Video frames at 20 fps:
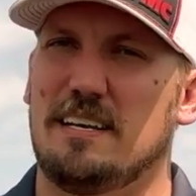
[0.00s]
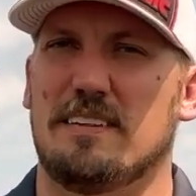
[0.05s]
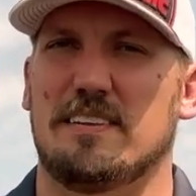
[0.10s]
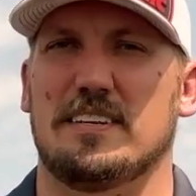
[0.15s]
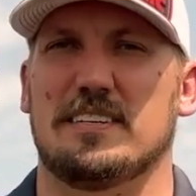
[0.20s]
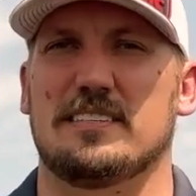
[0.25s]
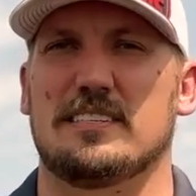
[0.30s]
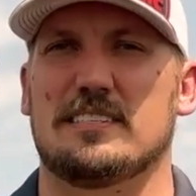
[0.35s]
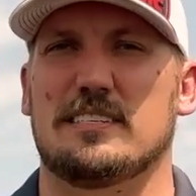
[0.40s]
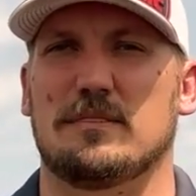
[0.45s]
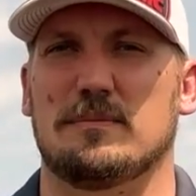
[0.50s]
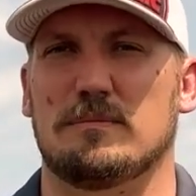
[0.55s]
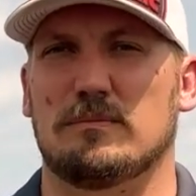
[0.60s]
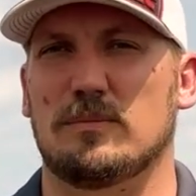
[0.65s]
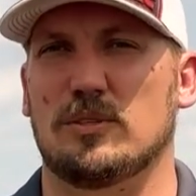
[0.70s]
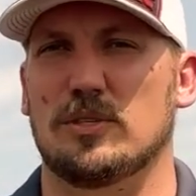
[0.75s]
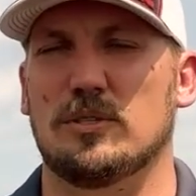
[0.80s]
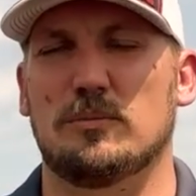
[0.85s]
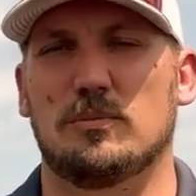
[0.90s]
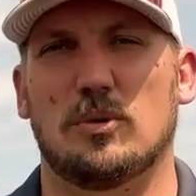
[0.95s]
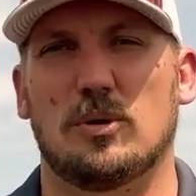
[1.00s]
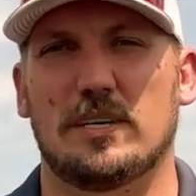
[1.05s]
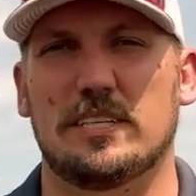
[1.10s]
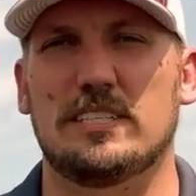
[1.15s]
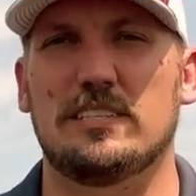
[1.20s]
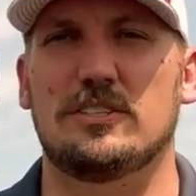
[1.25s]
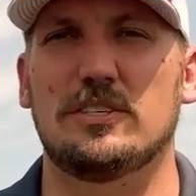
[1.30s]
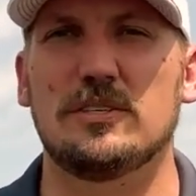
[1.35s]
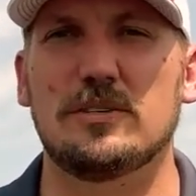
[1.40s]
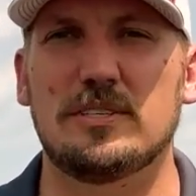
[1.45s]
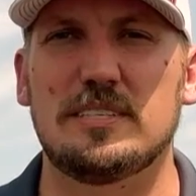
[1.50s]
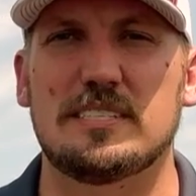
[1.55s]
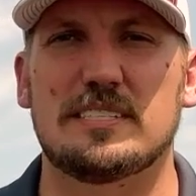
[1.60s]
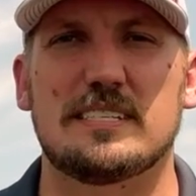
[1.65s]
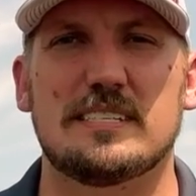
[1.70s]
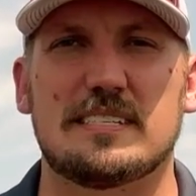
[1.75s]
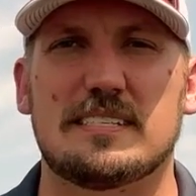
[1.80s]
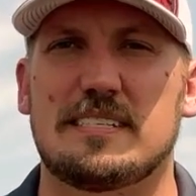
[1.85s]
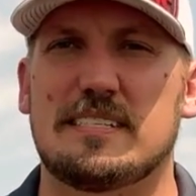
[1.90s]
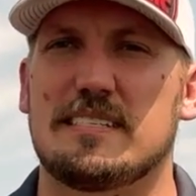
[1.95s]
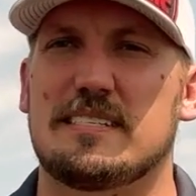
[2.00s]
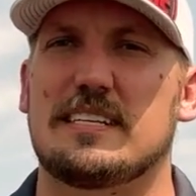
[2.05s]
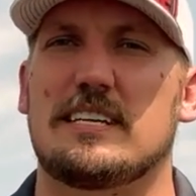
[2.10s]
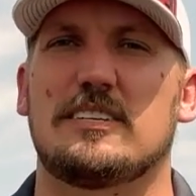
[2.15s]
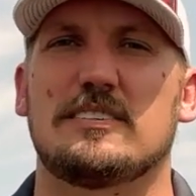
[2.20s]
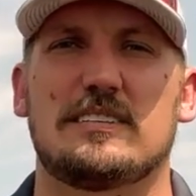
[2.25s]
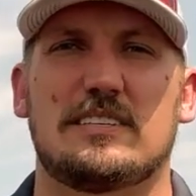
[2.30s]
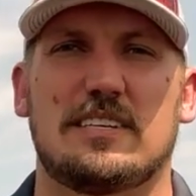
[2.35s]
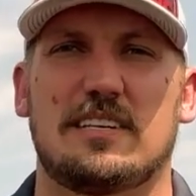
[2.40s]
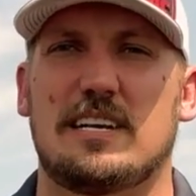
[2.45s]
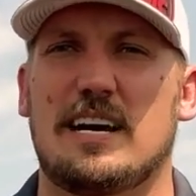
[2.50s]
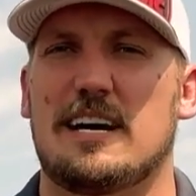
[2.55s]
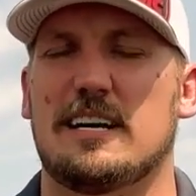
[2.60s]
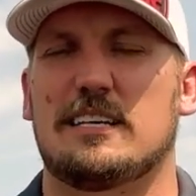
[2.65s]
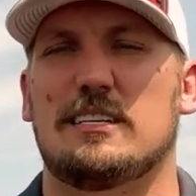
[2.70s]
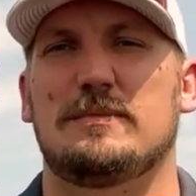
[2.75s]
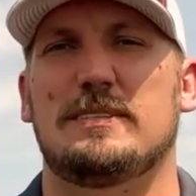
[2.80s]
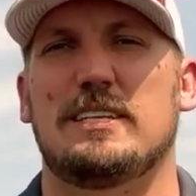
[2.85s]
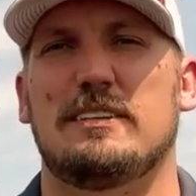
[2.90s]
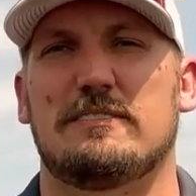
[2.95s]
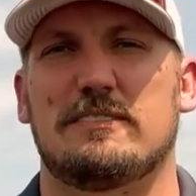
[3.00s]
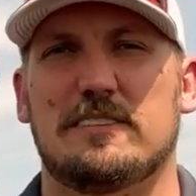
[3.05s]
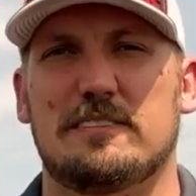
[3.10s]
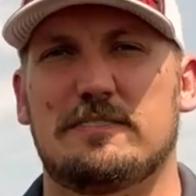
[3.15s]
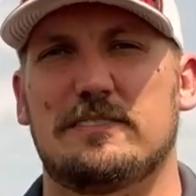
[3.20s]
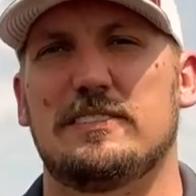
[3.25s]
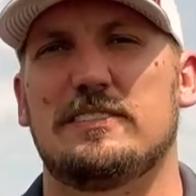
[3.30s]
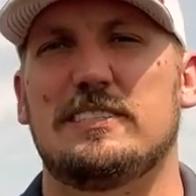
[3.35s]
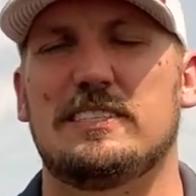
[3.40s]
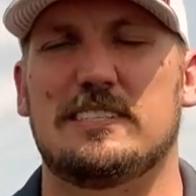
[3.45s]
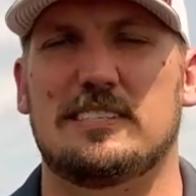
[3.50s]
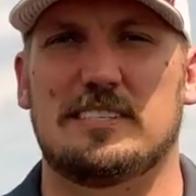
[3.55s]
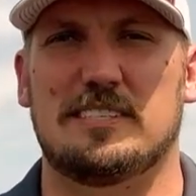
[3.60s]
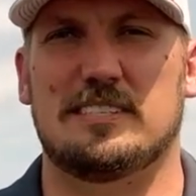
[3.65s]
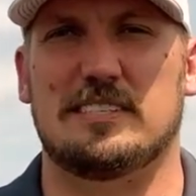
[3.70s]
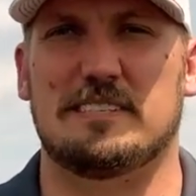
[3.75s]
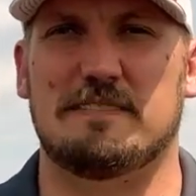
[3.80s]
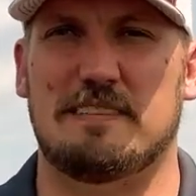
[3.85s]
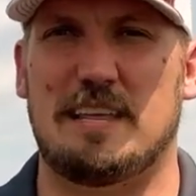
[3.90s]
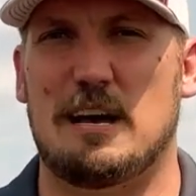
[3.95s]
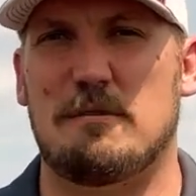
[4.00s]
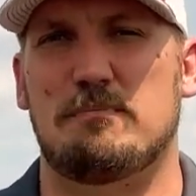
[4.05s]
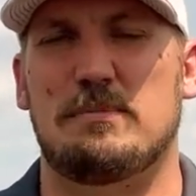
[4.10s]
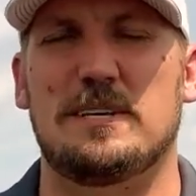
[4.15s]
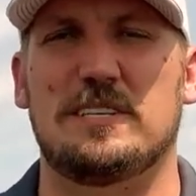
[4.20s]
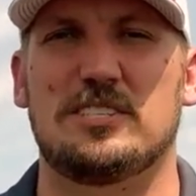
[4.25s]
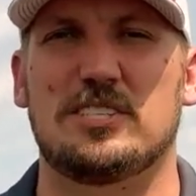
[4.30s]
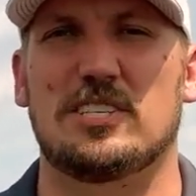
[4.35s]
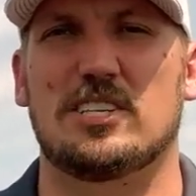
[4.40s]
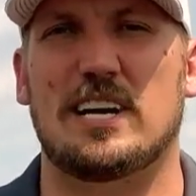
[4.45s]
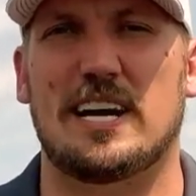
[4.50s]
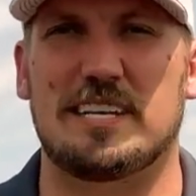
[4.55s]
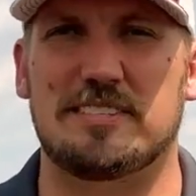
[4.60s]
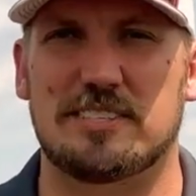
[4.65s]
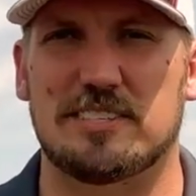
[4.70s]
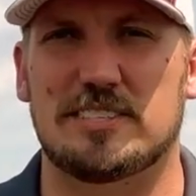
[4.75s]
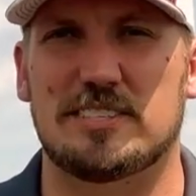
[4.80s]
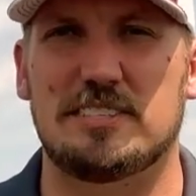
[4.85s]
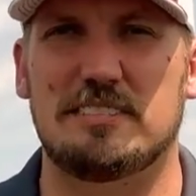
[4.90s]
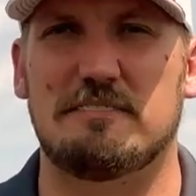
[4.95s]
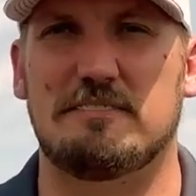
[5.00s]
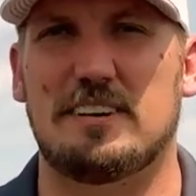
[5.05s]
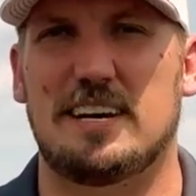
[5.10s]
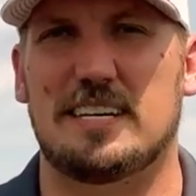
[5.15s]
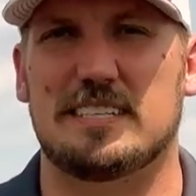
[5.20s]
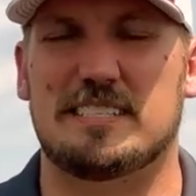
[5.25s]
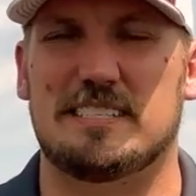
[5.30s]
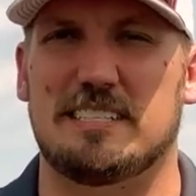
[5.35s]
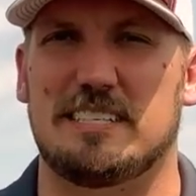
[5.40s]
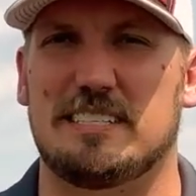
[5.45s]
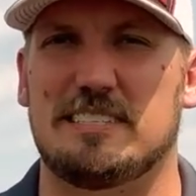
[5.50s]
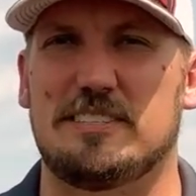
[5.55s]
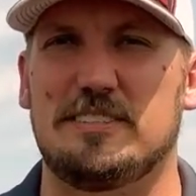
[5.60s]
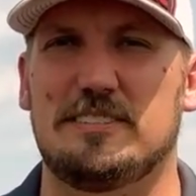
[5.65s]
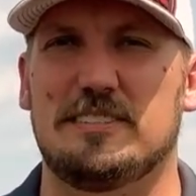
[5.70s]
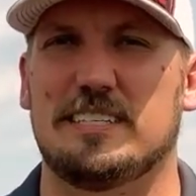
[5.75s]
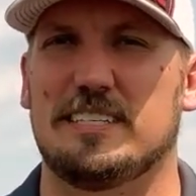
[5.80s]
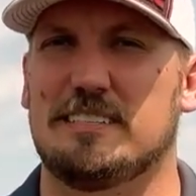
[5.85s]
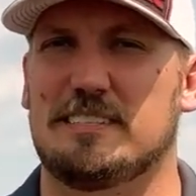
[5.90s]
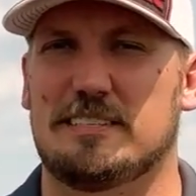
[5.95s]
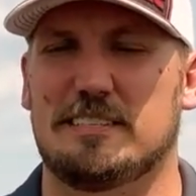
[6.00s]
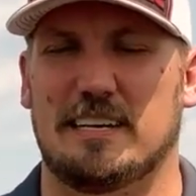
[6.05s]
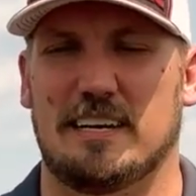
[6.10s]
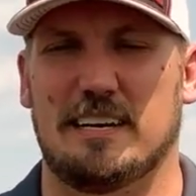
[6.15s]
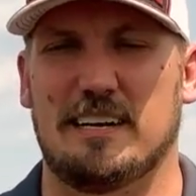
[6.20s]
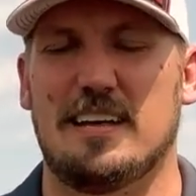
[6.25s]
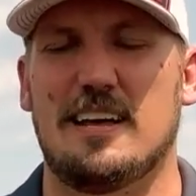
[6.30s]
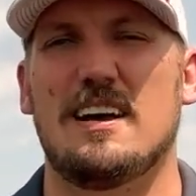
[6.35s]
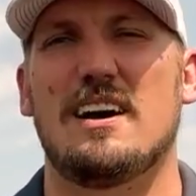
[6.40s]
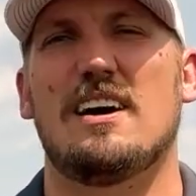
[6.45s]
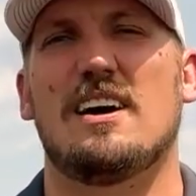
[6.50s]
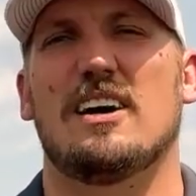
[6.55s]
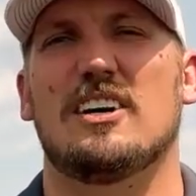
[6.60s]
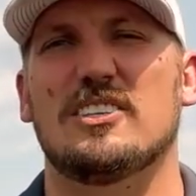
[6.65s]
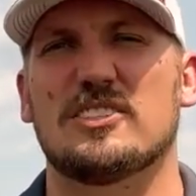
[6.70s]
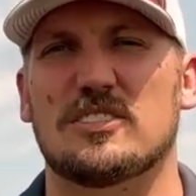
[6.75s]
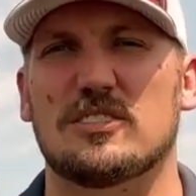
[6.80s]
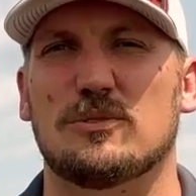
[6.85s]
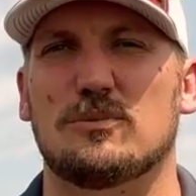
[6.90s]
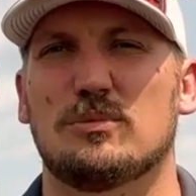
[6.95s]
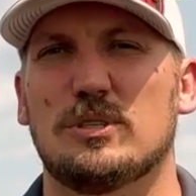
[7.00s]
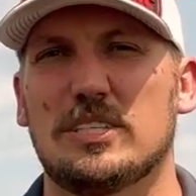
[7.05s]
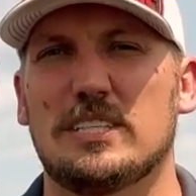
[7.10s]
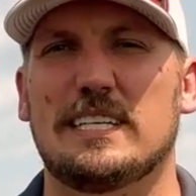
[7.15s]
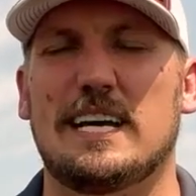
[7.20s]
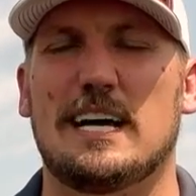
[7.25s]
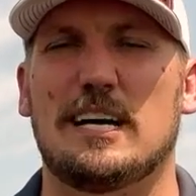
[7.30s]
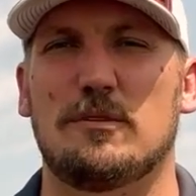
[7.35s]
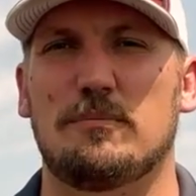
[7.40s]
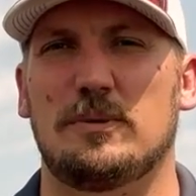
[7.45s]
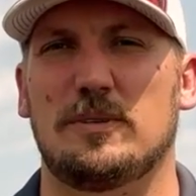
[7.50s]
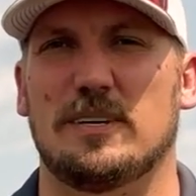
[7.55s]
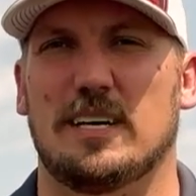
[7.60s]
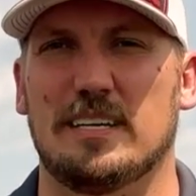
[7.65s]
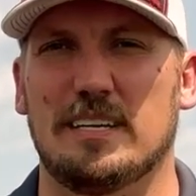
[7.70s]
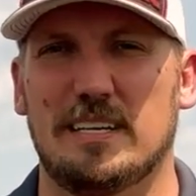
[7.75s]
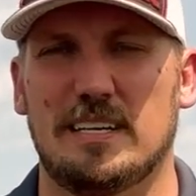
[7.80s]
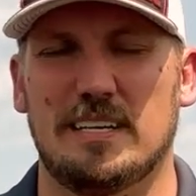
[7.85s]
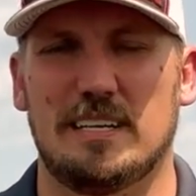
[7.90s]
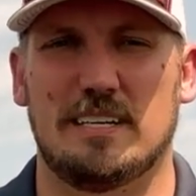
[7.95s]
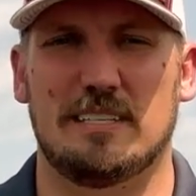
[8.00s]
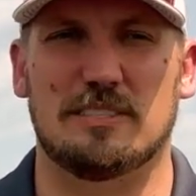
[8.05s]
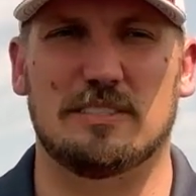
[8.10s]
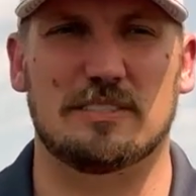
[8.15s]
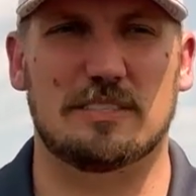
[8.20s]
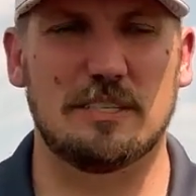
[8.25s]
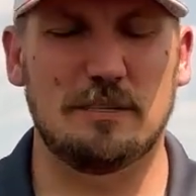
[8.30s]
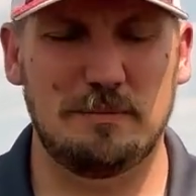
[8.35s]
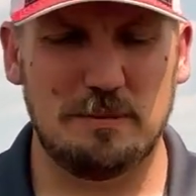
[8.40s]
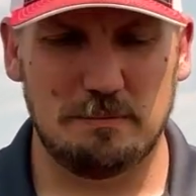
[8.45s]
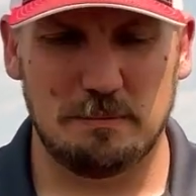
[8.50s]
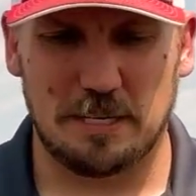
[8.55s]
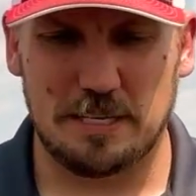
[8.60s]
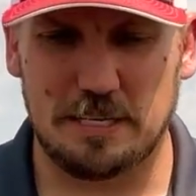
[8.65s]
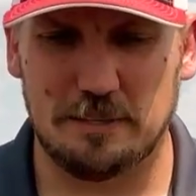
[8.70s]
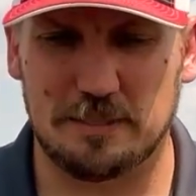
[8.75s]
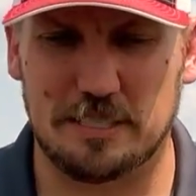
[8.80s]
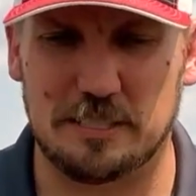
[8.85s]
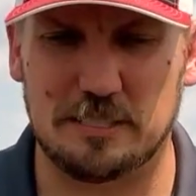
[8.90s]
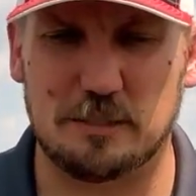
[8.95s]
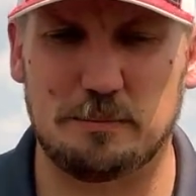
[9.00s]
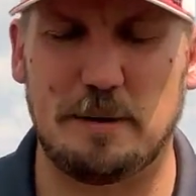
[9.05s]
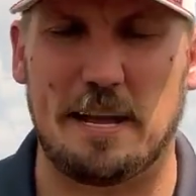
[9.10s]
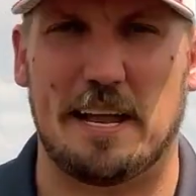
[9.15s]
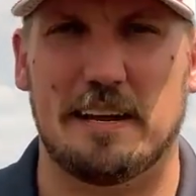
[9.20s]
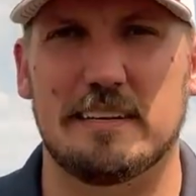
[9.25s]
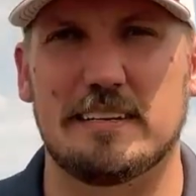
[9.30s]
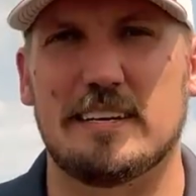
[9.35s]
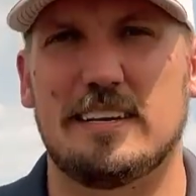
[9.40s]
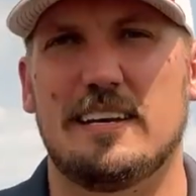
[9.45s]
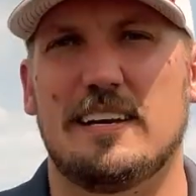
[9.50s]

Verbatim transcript: There's some group one and two resistance out there documented for a few years of that pigeon grass or green foxtail too that it's gonna also really help you on. So it's gonna be money well spent.